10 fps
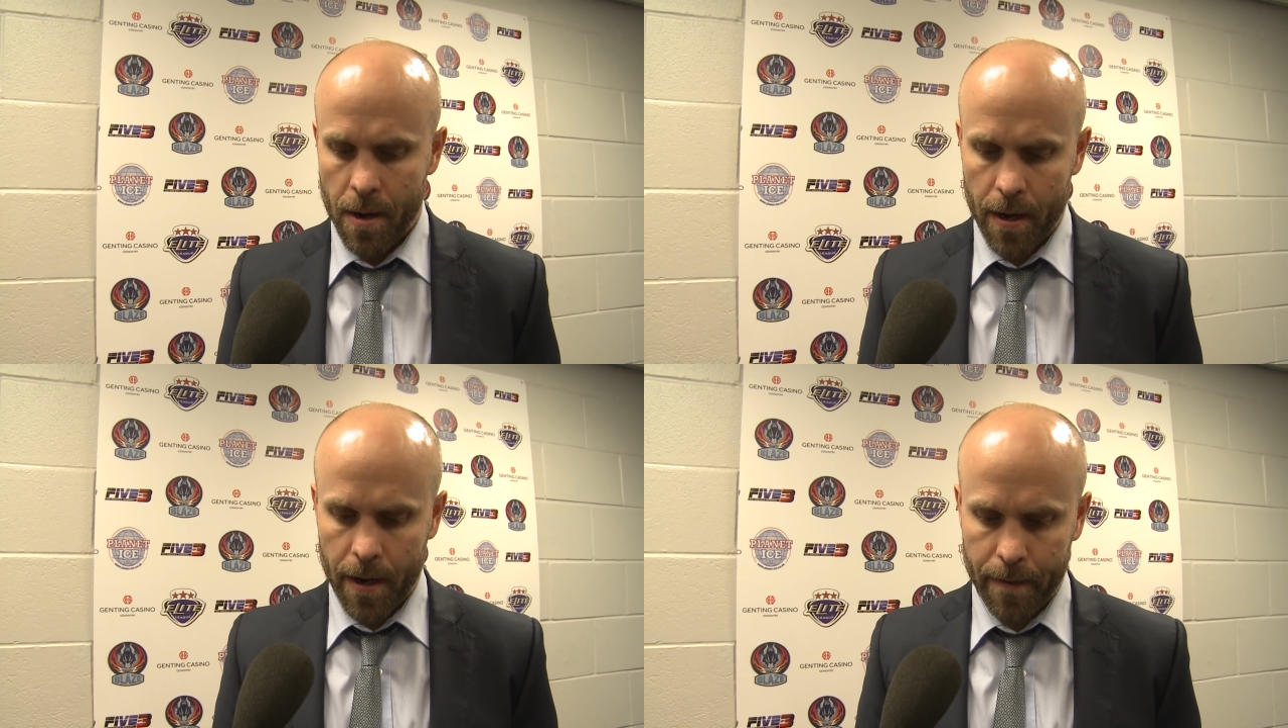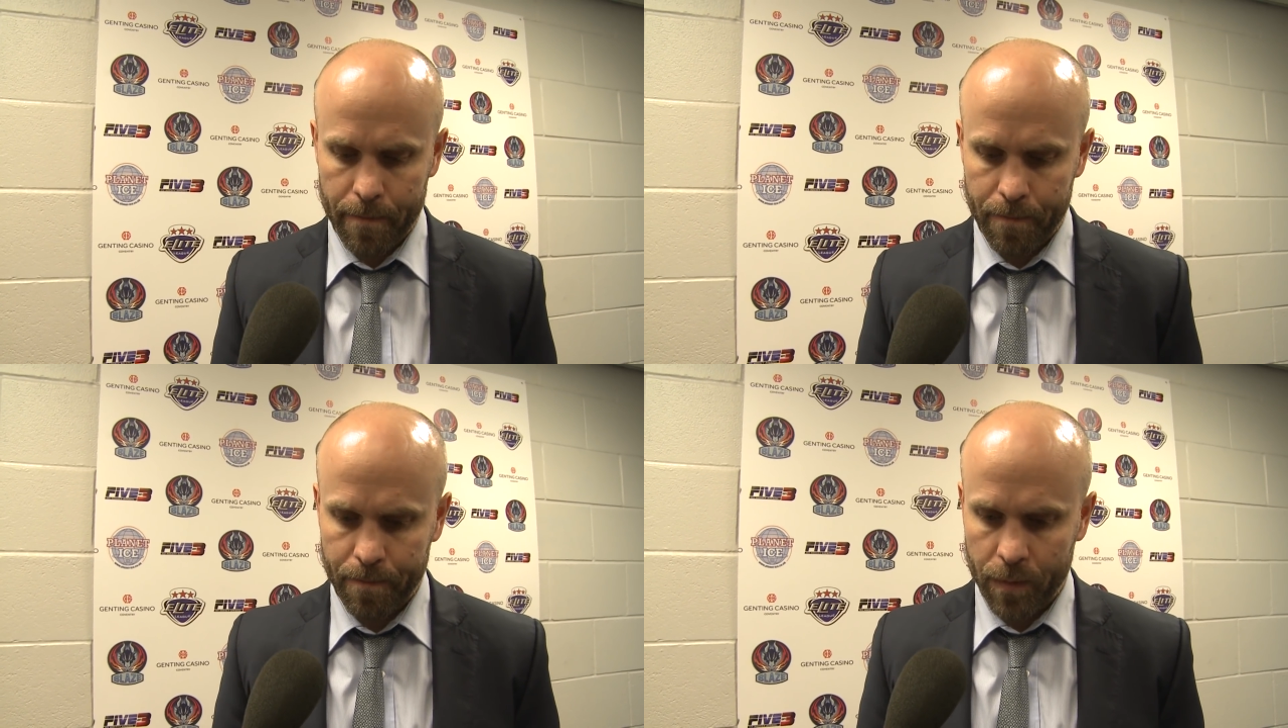
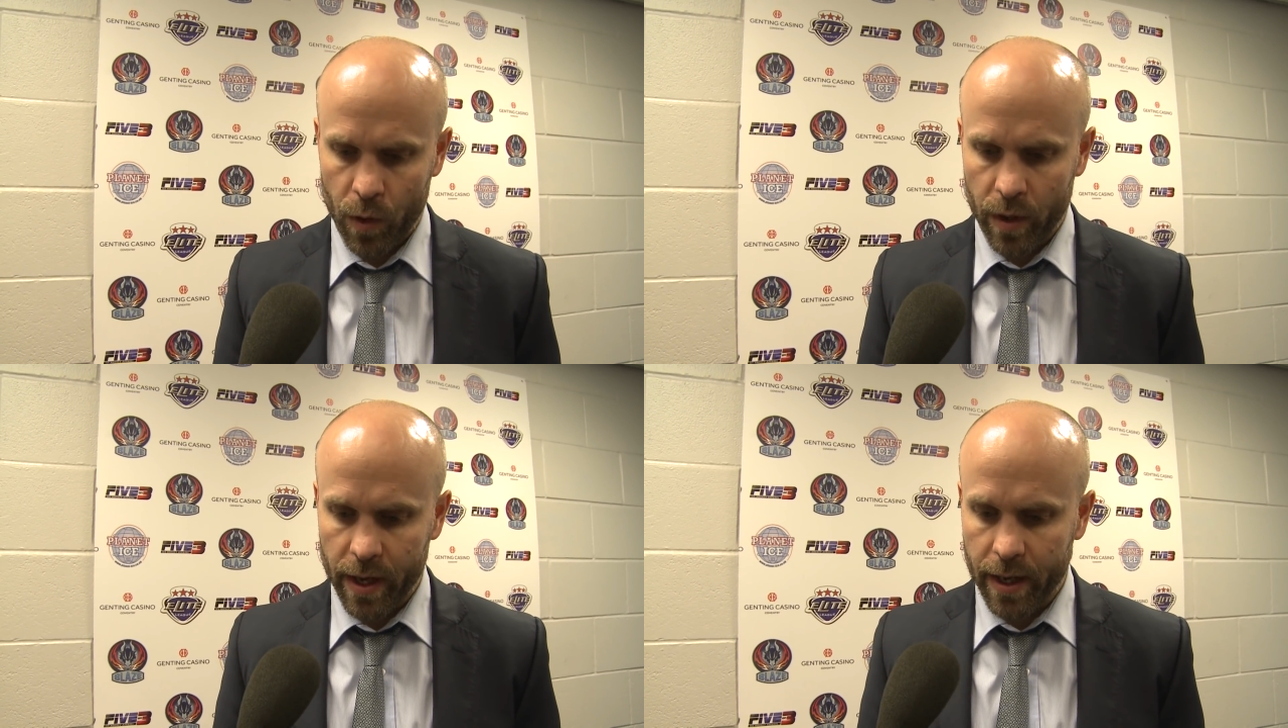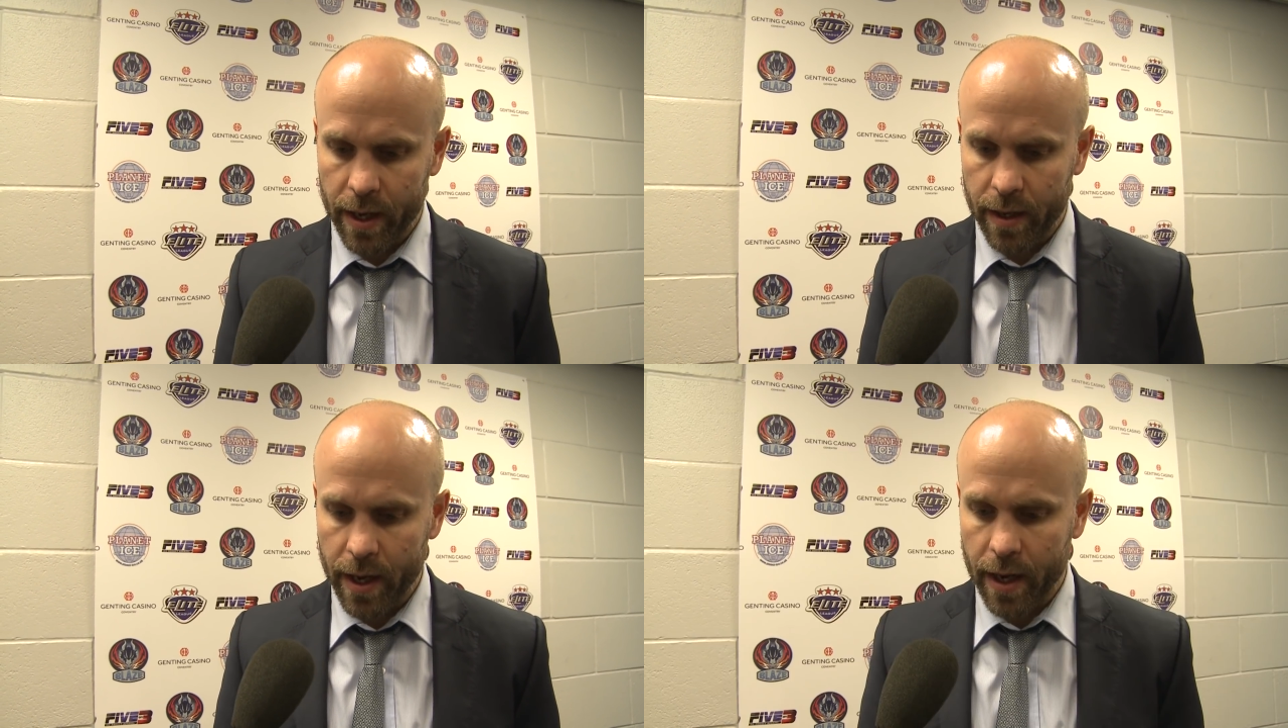Um, you know,
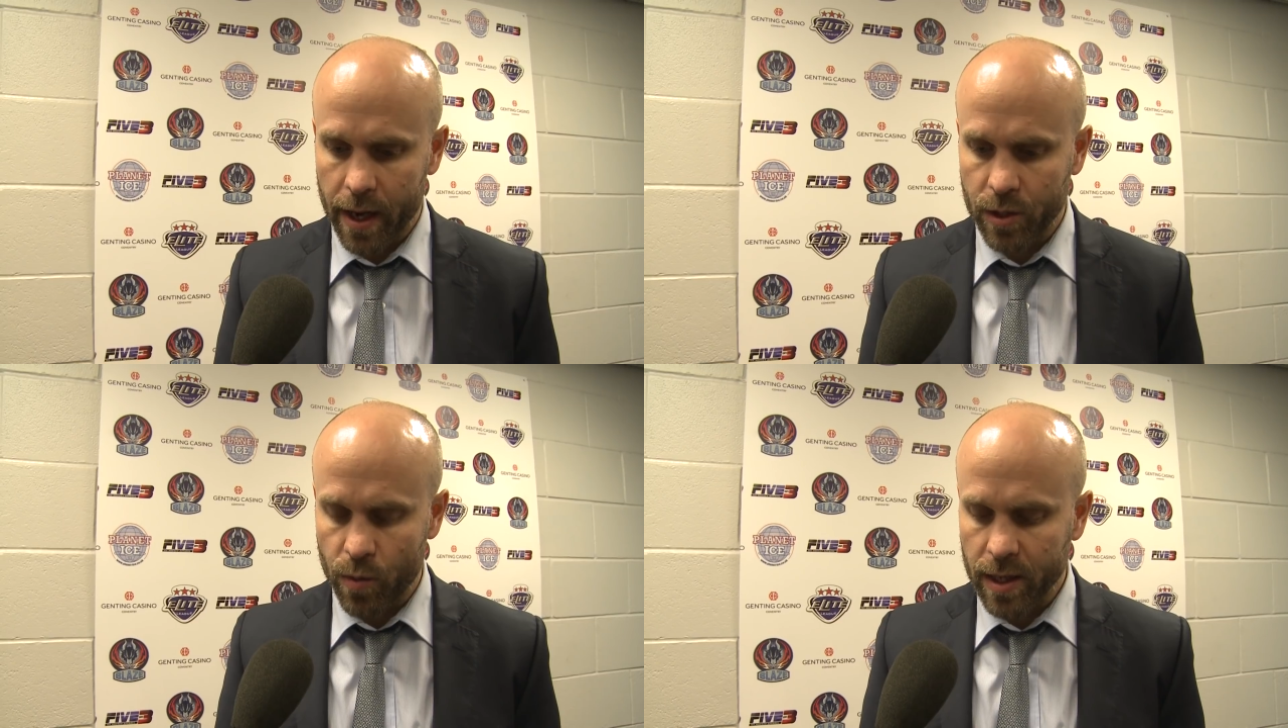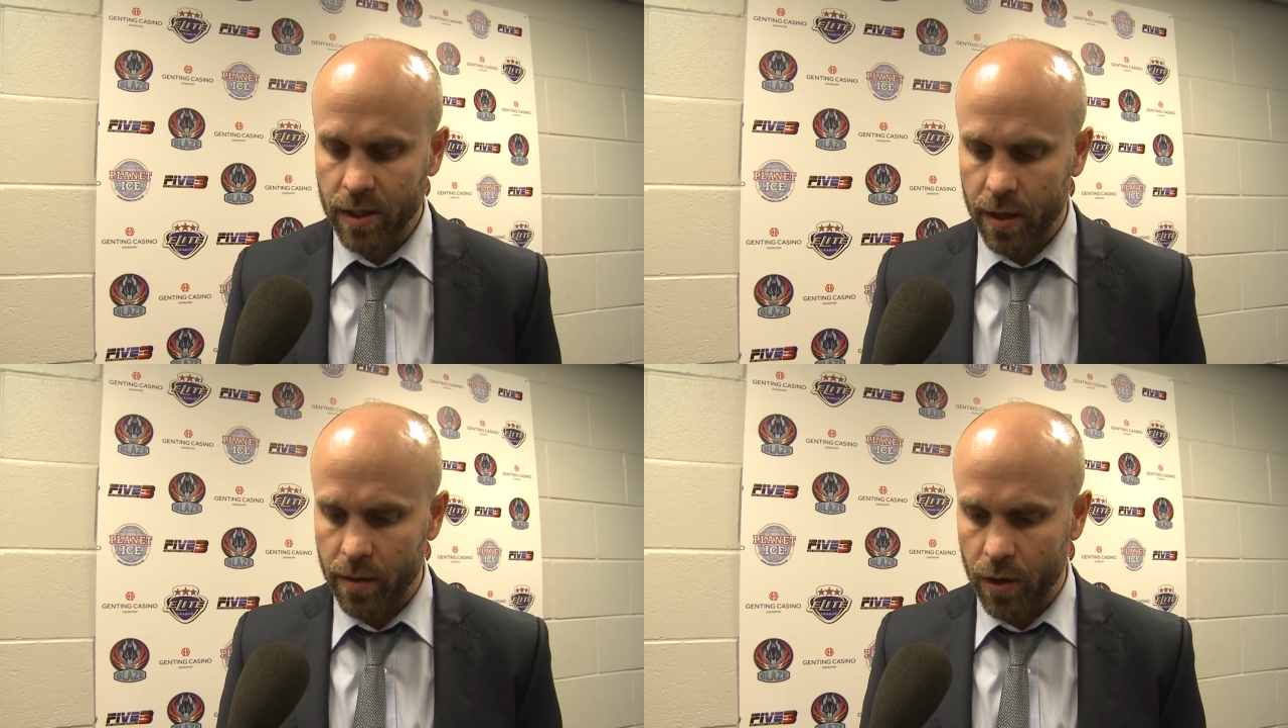get get guys rested.